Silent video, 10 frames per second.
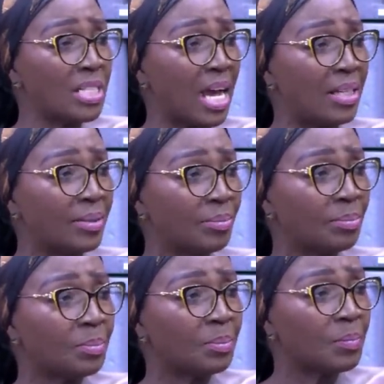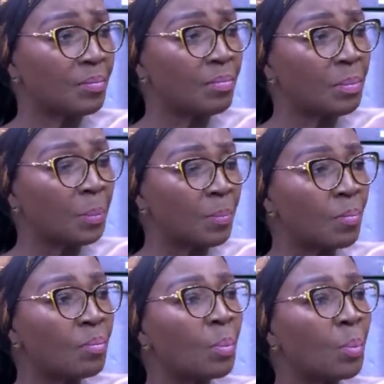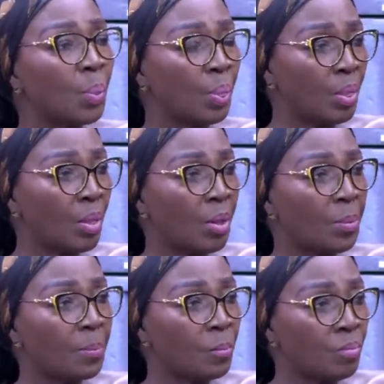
Meso ye kwa no papa na me kunsu ankure.